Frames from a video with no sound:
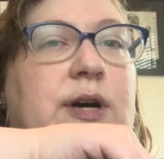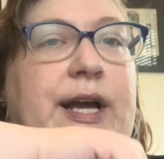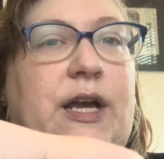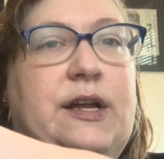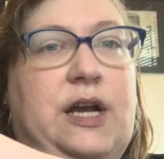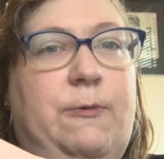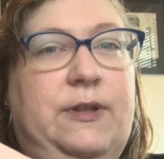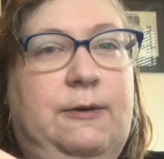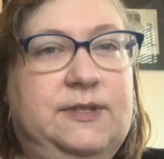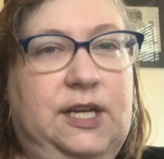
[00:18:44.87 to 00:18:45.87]
I got one
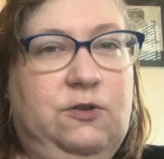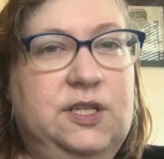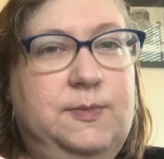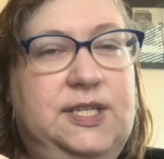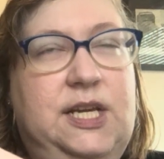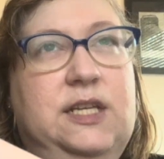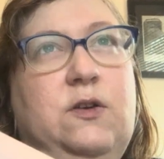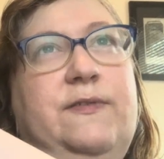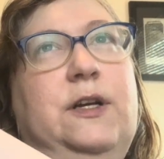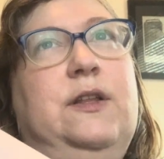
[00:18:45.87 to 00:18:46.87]
that was like Christmassy, so
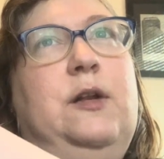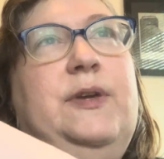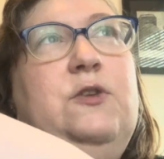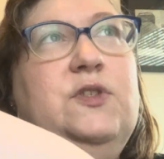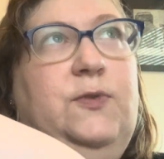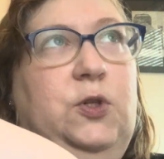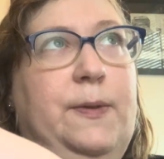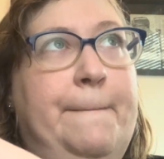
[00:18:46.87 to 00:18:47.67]
I figured that'd be useful.